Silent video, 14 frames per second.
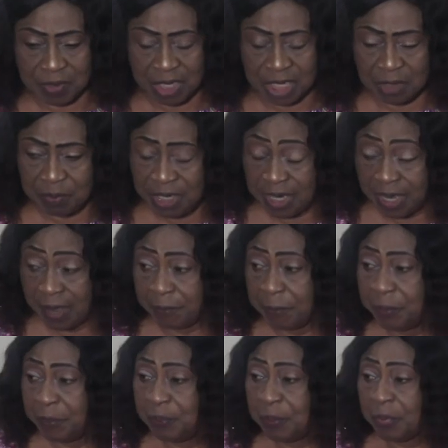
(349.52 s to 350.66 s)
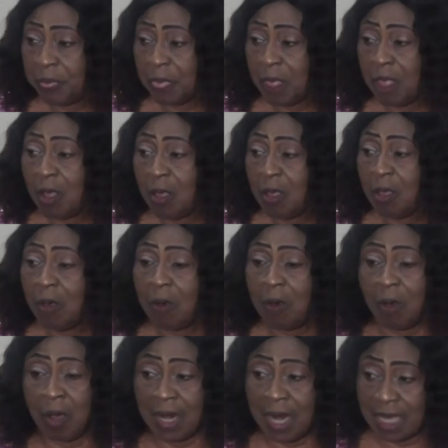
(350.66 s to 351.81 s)
the media.
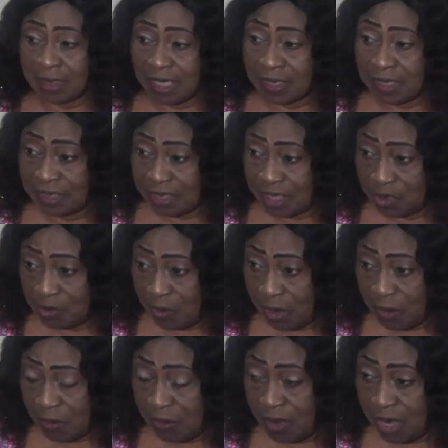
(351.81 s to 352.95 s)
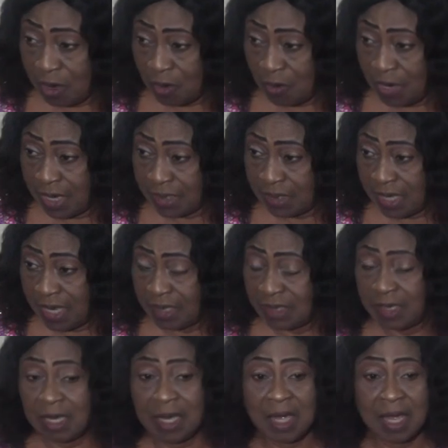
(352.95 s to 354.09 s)
All our statistics were collected,
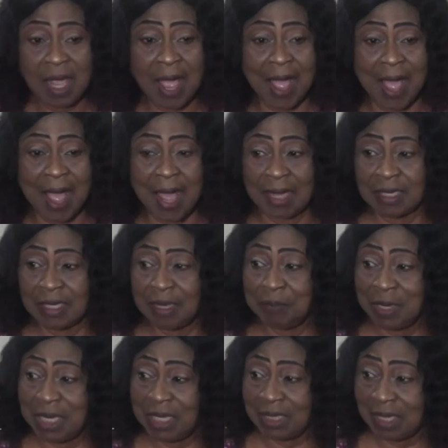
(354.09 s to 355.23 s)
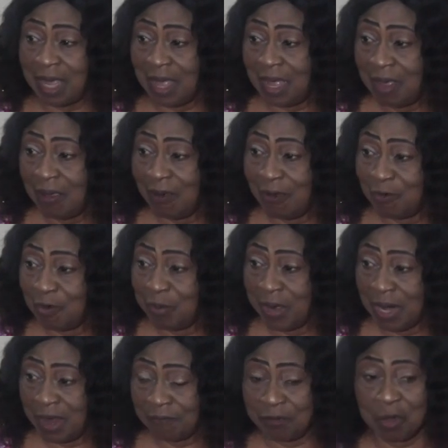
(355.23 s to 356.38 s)
and the Minister of
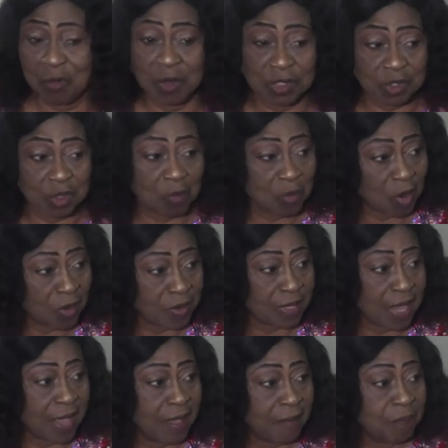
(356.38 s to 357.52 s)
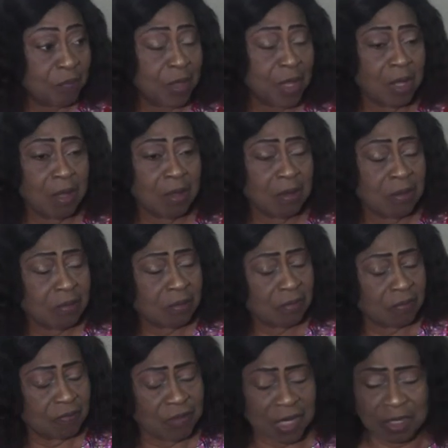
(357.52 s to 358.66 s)
Women Affairs with some other
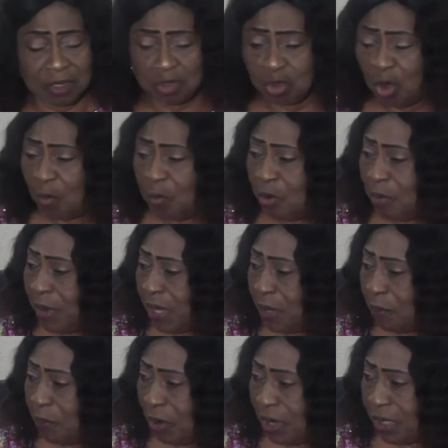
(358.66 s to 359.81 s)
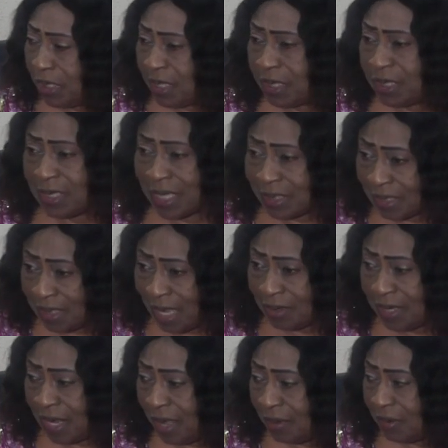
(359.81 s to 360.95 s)
very top women in politics, they
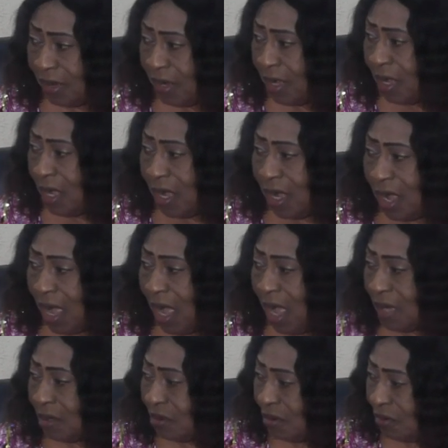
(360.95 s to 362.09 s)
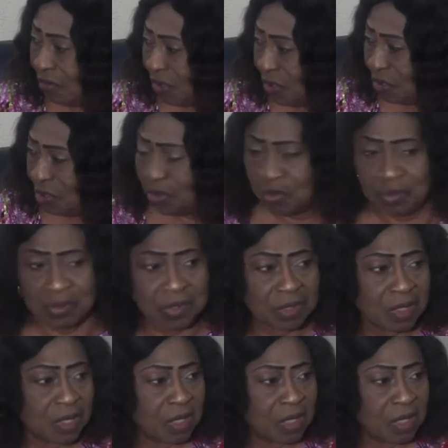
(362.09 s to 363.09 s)
sat down and reduced